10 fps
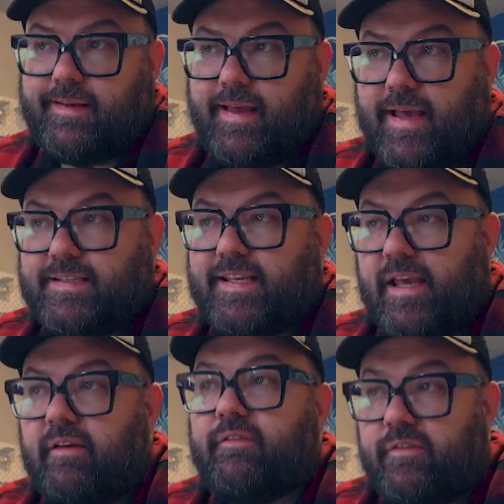as
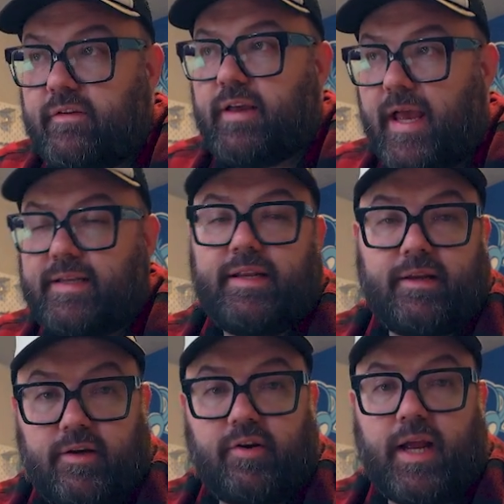if I did it
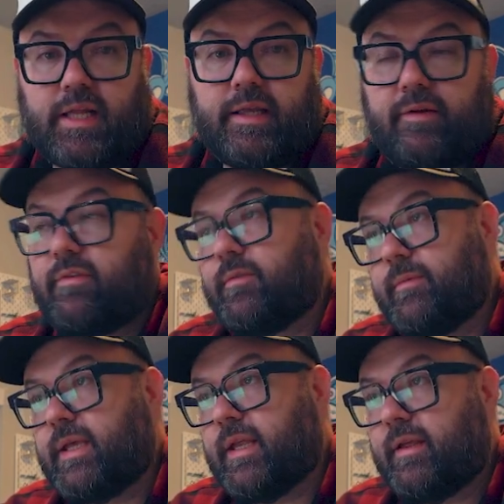correctly from the
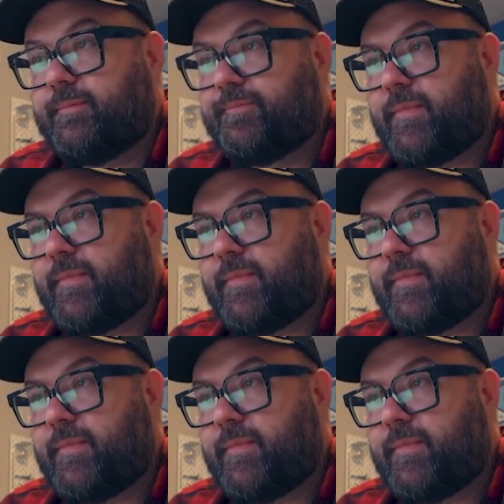beginning.